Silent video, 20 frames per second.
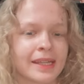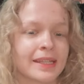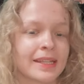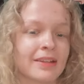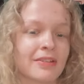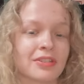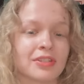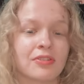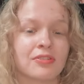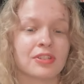
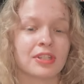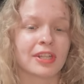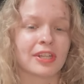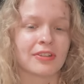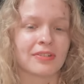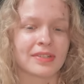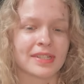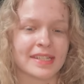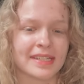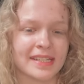There was no
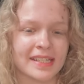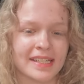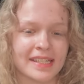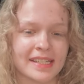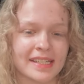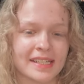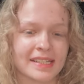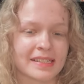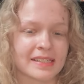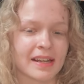security
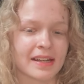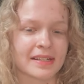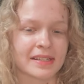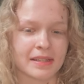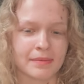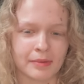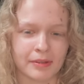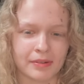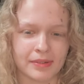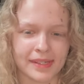needed inside
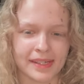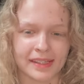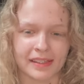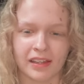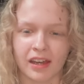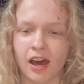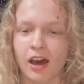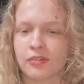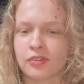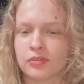the
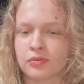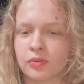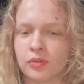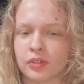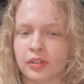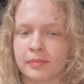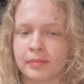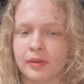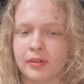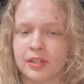building. After
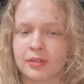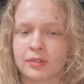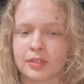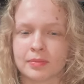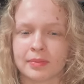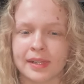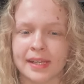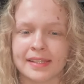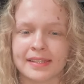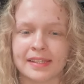all, the building was
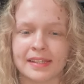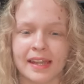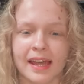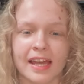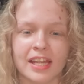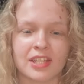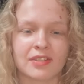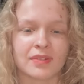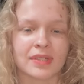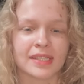placed at the
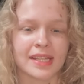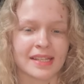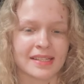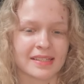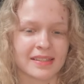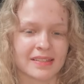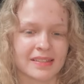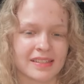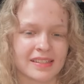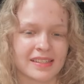edge of a
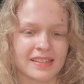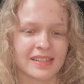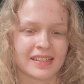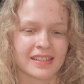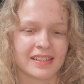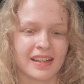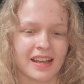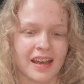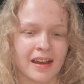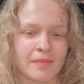desert,
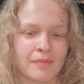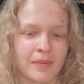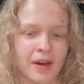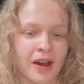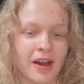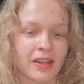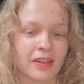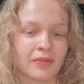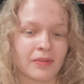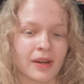a
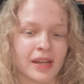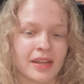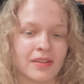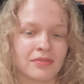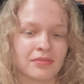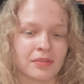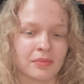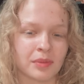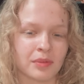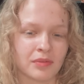mile away
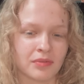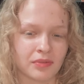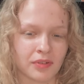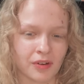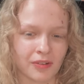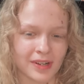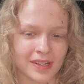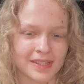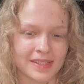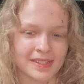from the
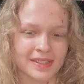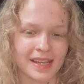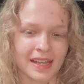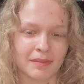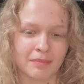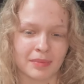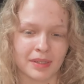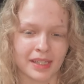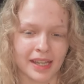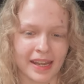forests
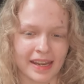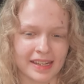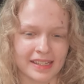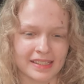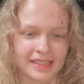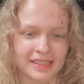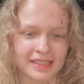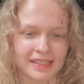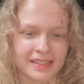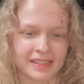and
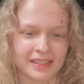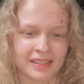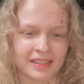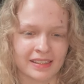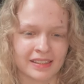plains.